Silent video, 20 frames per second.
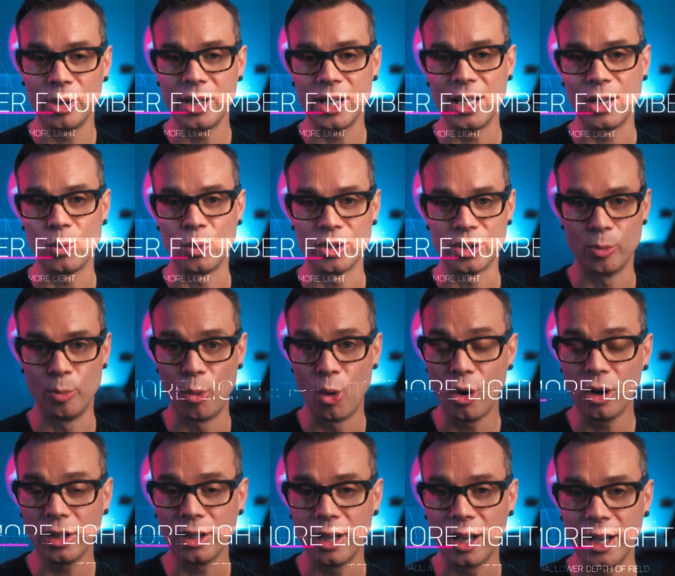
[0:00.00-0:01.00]
equals
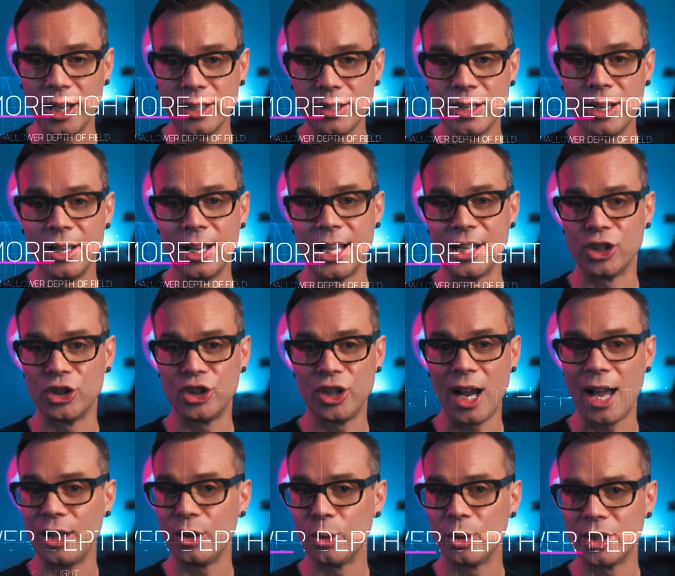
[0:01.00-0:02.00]
more light and
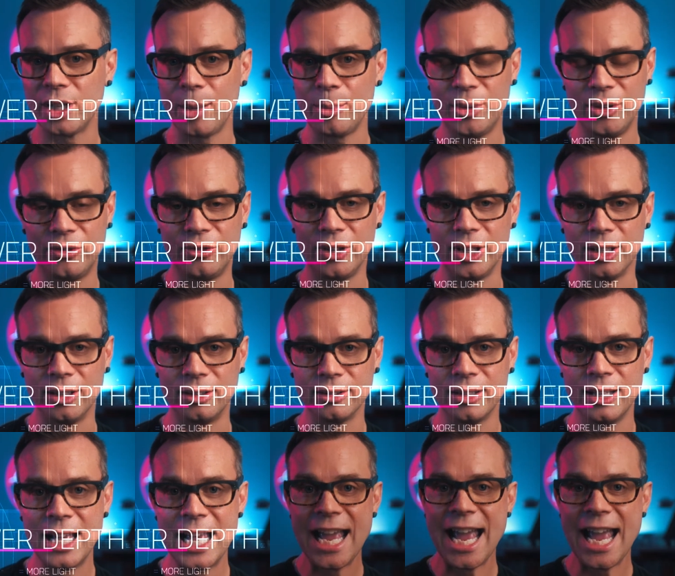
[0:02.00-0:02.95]
shallower depth of field,